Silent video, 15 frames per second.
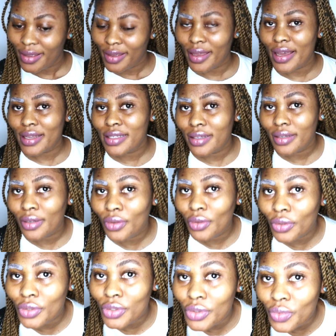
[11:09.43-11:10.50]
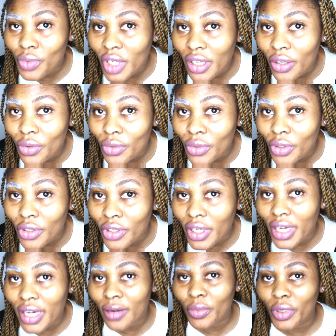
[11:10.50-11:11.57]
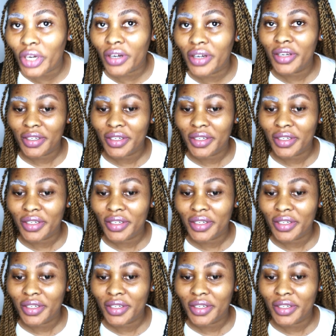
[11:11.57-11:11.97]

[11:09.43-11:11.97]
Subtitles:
It actually looks really good on the camera.